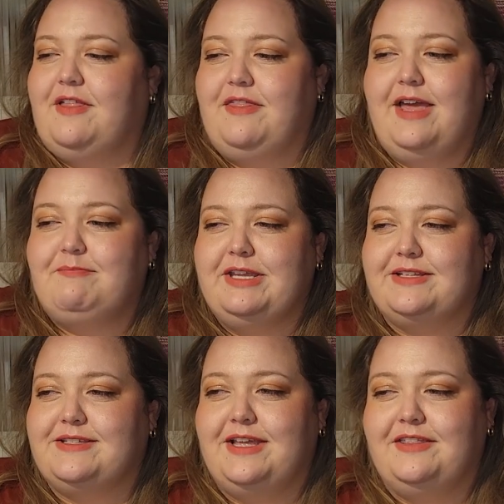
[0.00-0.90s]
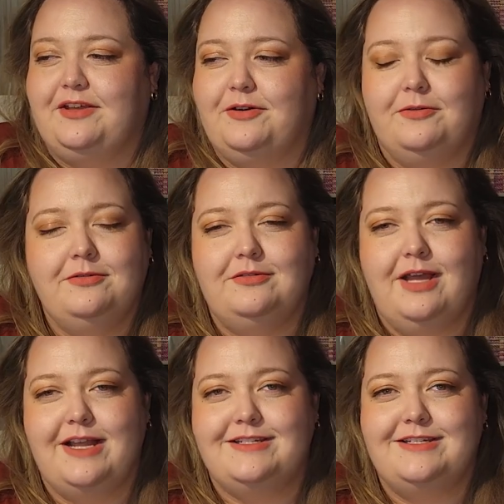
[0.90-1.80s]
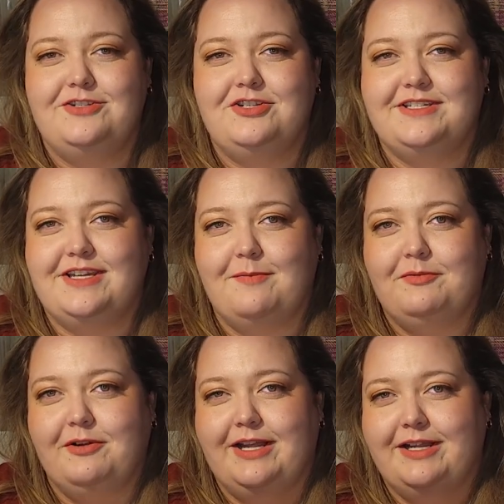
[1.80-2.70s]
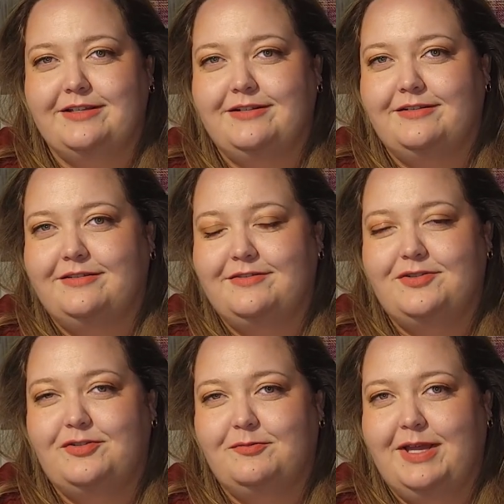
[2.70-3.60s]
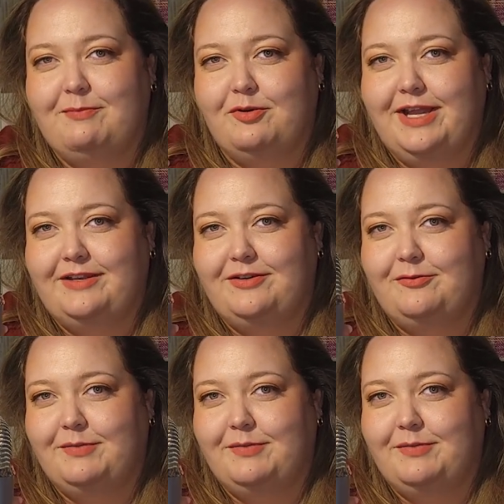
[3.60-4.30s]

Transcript: That being said, though, I did just upgrade to my brand new